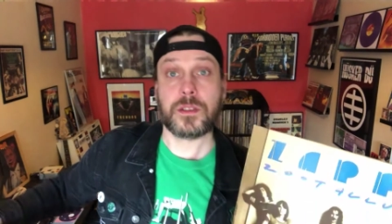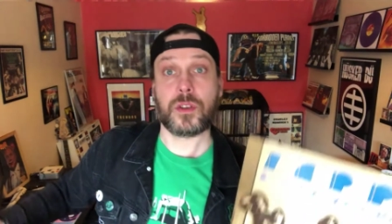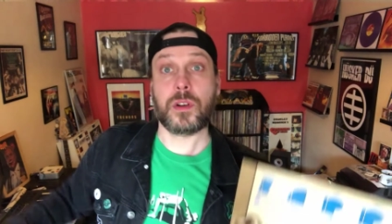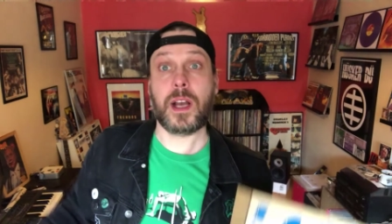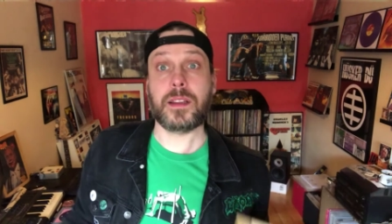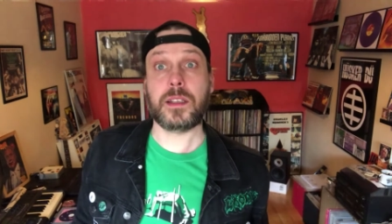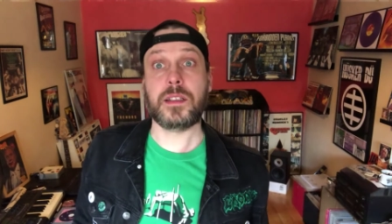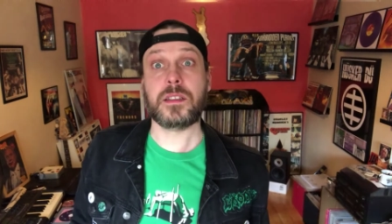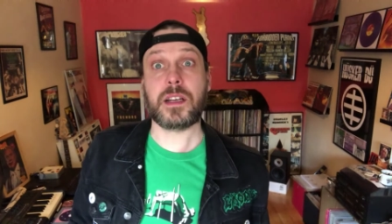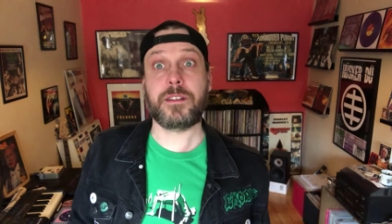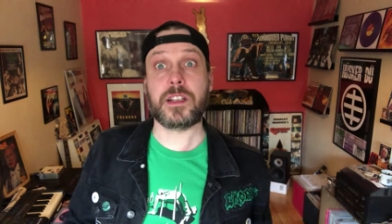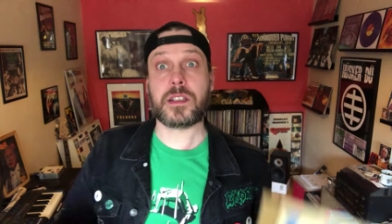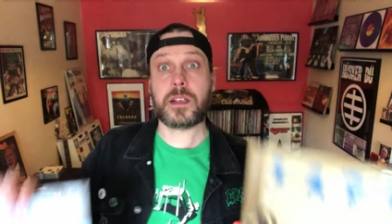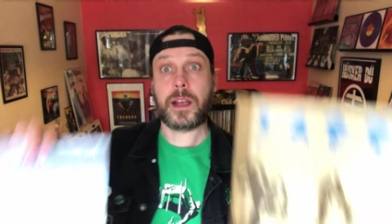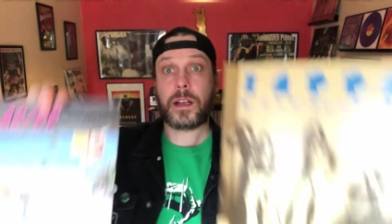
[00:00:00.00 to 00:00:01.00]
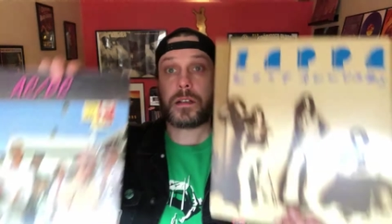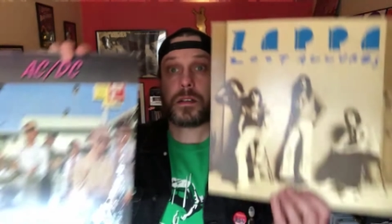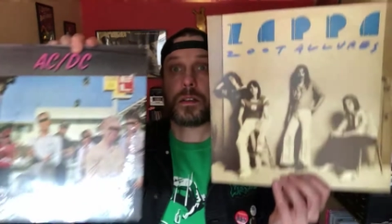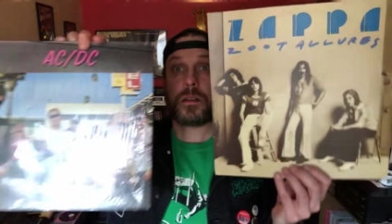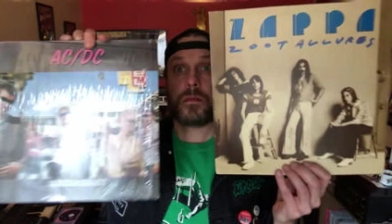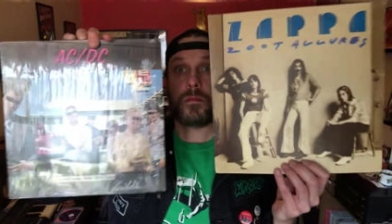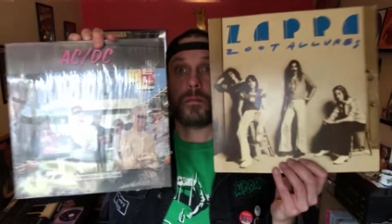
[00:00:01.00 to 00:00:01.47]
so nineteen
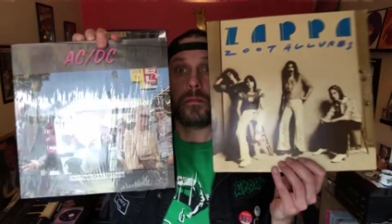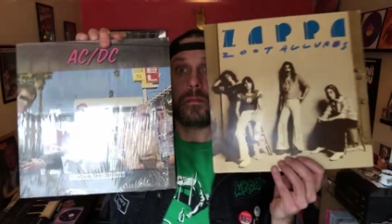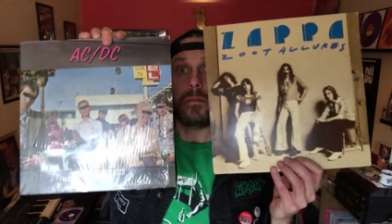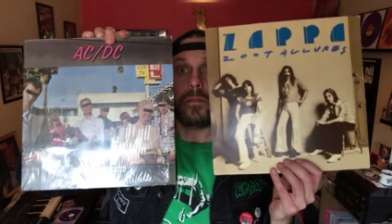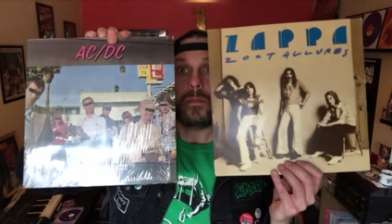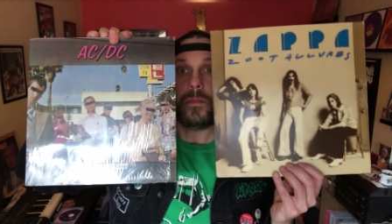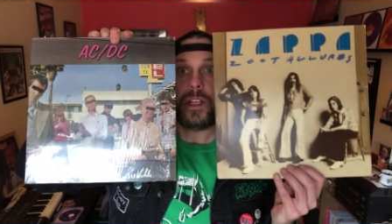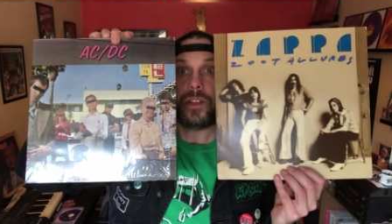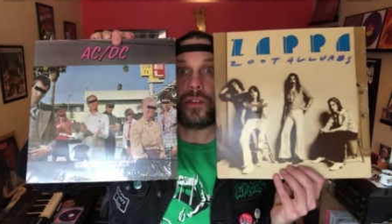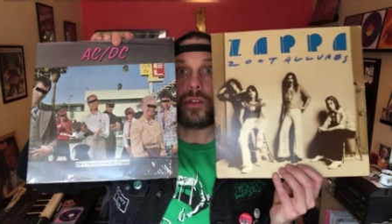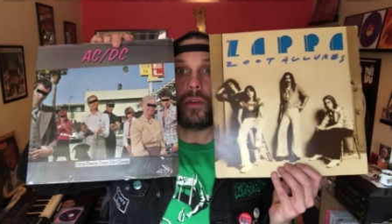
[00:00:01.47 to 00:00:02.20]
seventy-six. These